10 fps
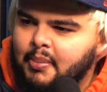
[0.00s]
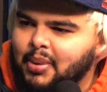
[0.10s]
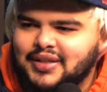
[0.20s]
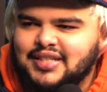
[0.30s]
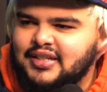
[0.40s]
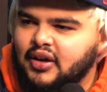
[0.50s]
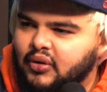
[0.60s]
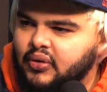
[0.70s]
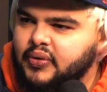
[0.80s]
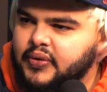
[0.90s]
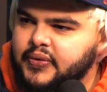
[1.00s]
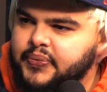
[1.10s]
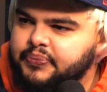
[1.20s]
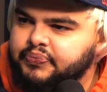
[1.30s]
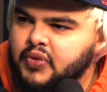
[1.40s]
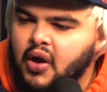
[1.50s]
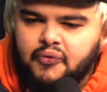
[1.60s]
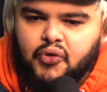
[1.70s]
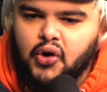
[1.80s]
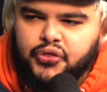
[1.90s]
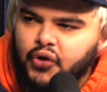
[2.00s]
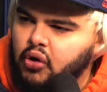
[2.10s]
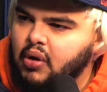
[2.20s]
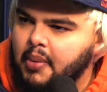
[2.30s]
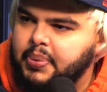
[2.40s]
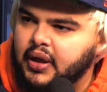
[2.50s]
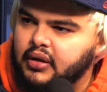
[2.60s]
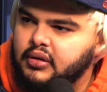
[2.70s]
But still, for a third-round pick.